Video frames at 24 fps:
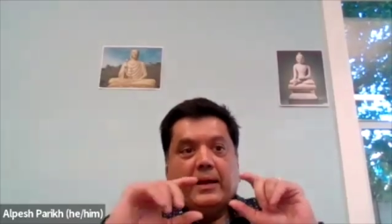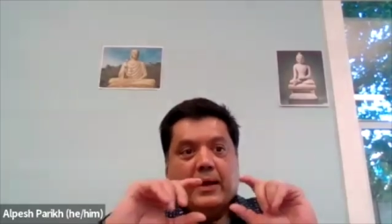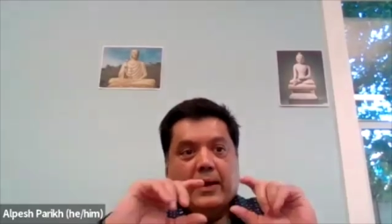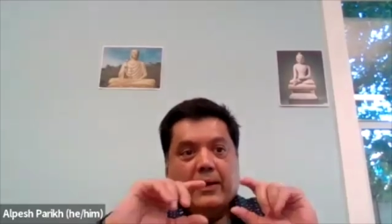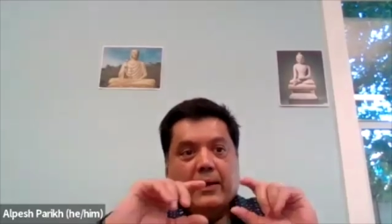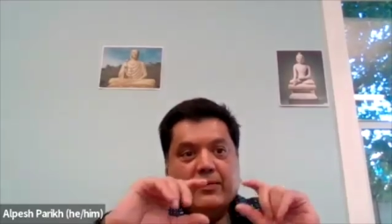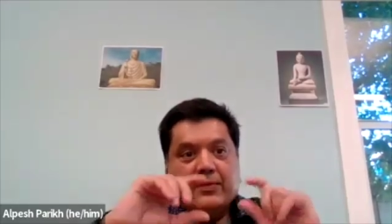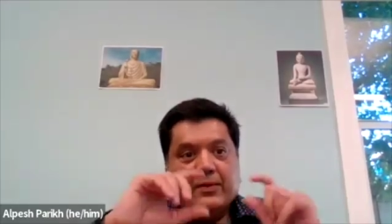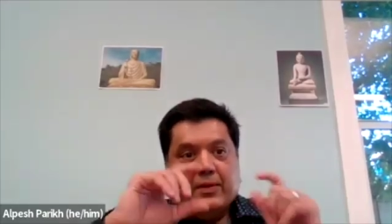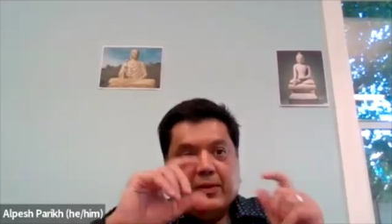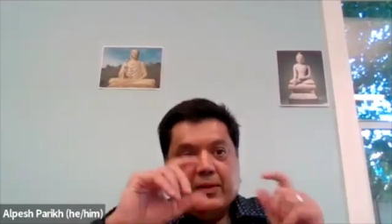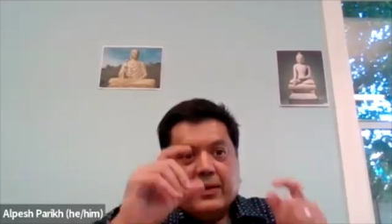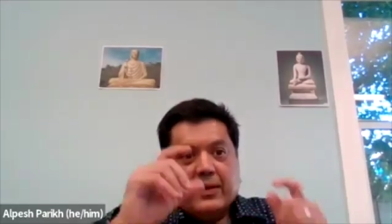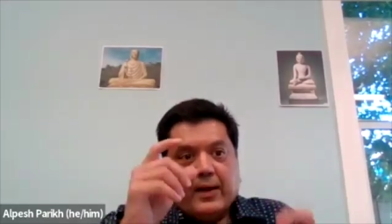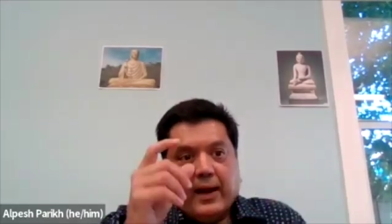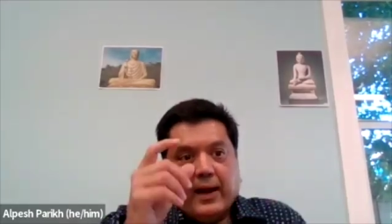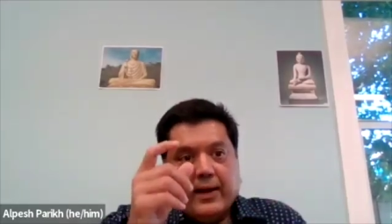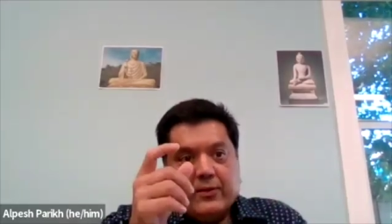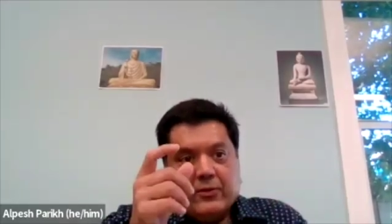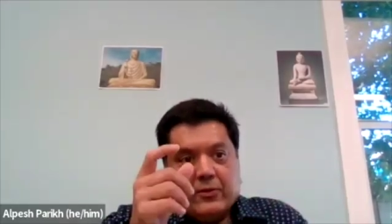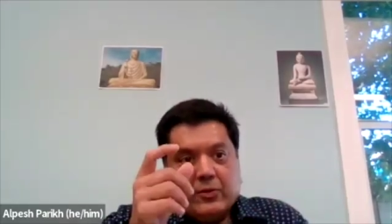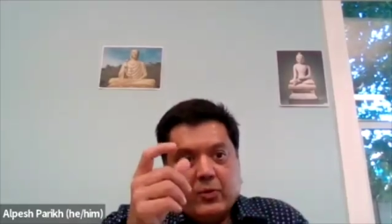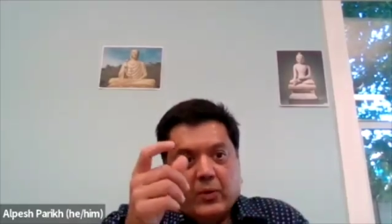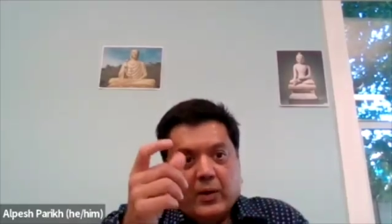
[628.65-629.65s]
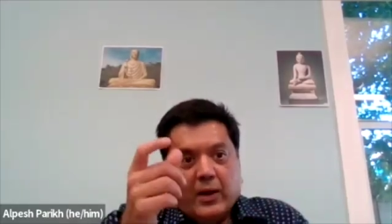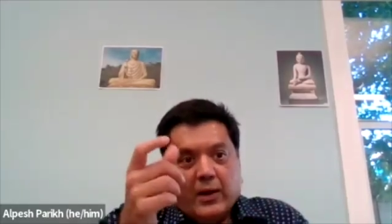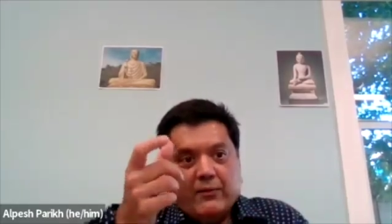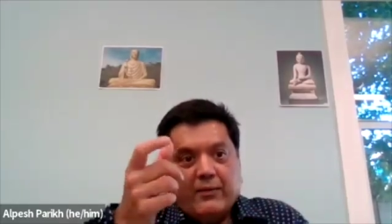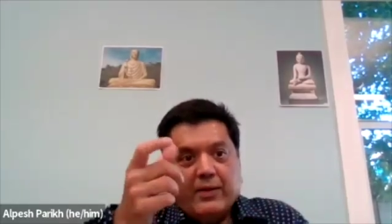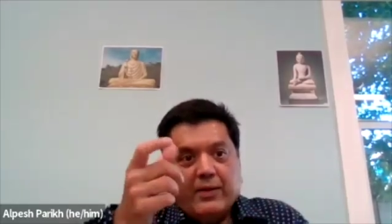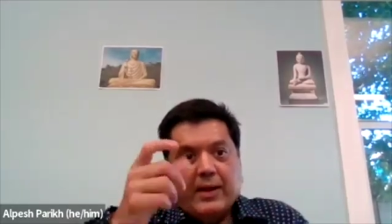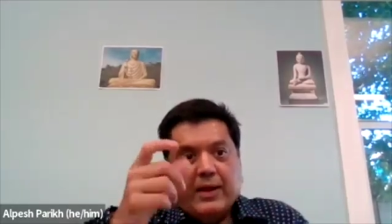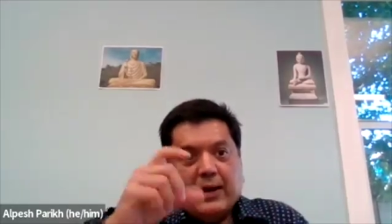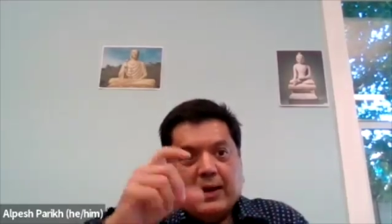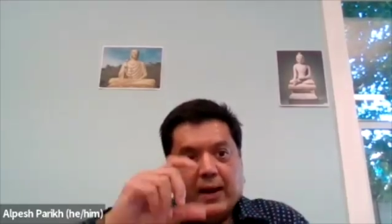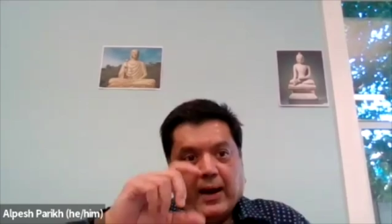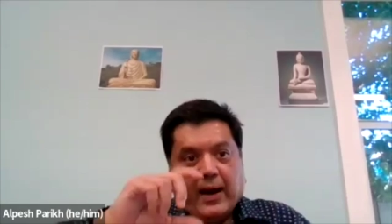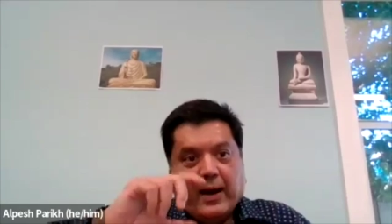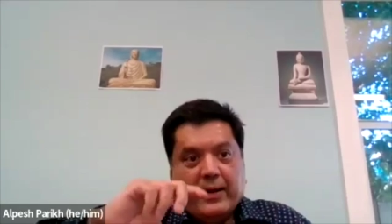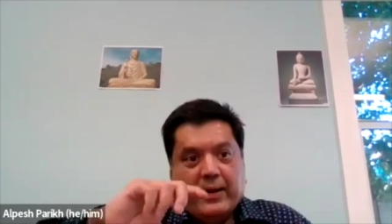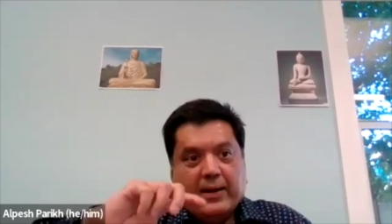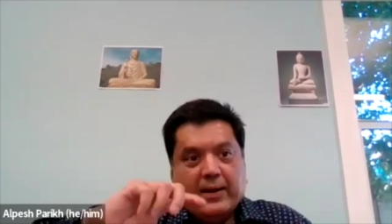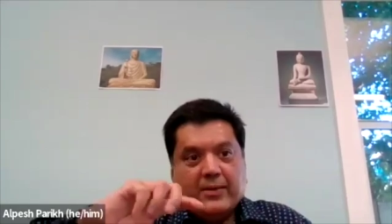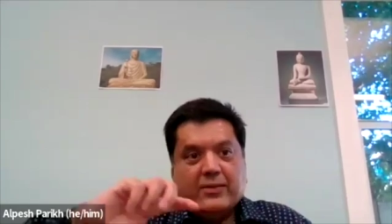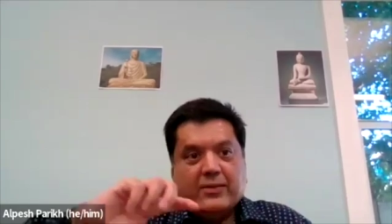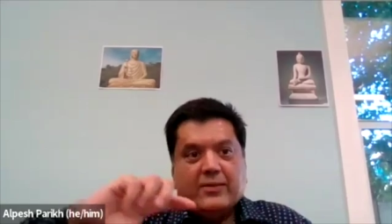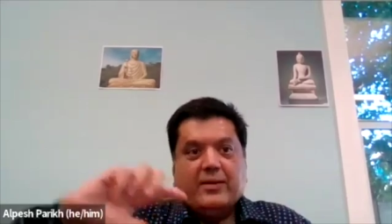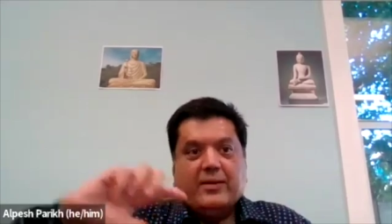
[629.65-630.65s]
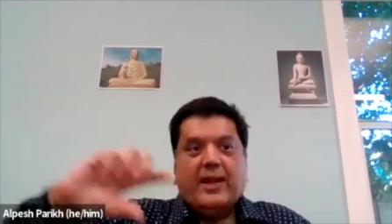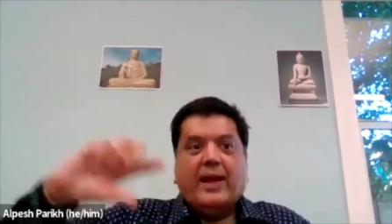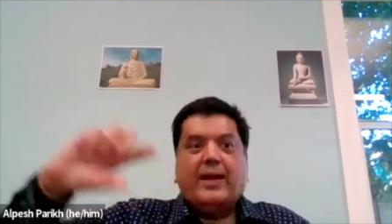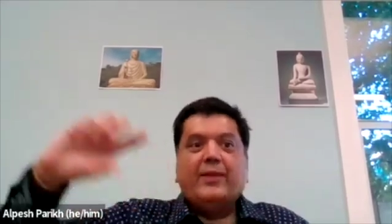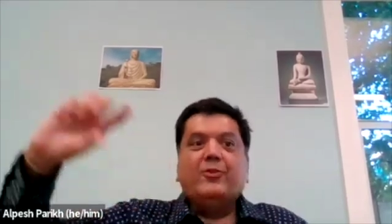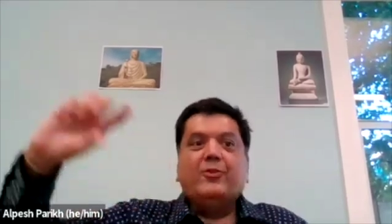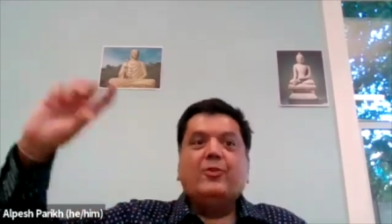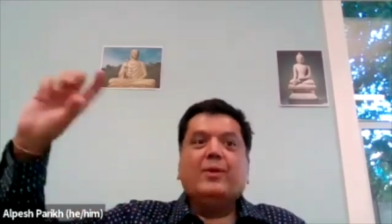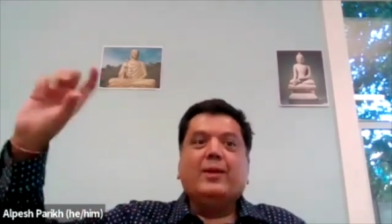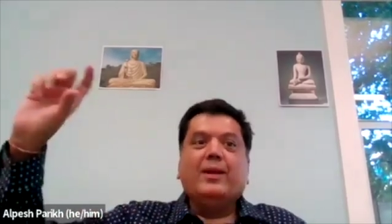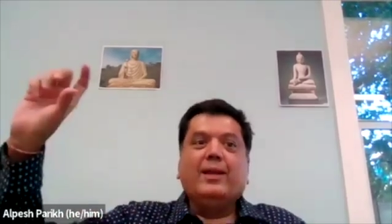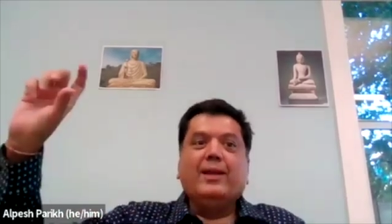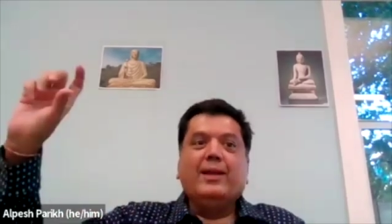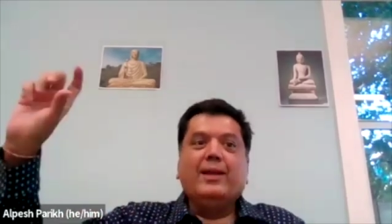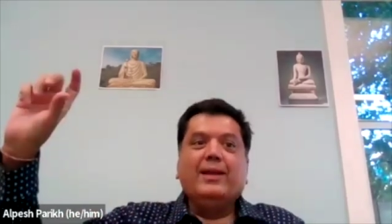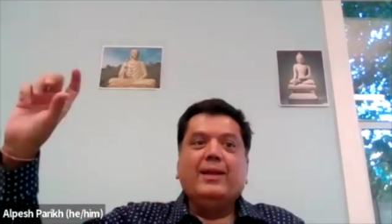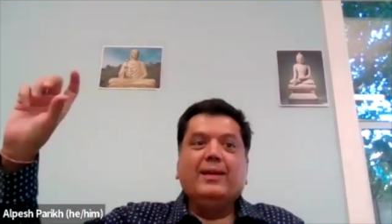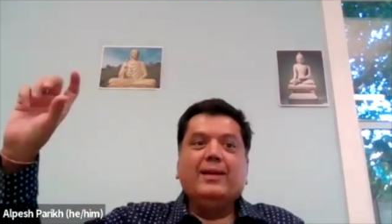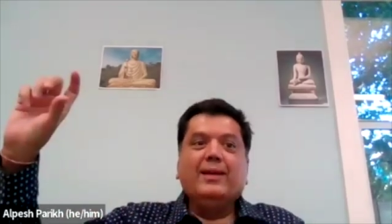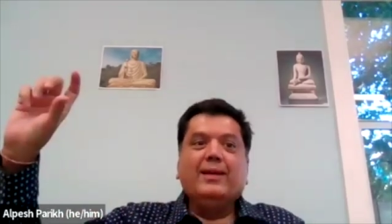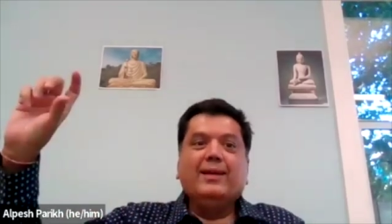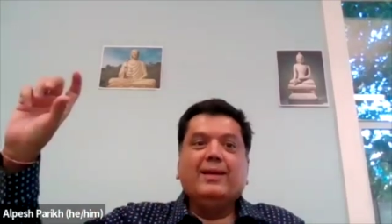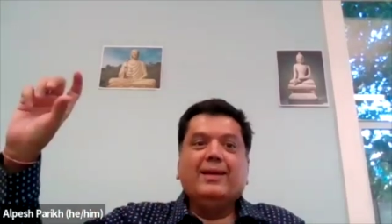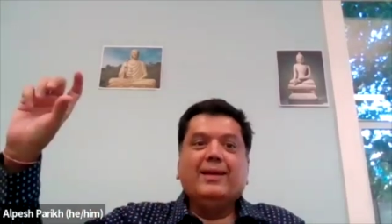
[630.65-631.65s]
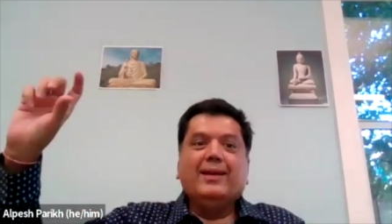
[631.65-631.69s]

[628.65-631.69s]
gives rise to loving kindness naturally,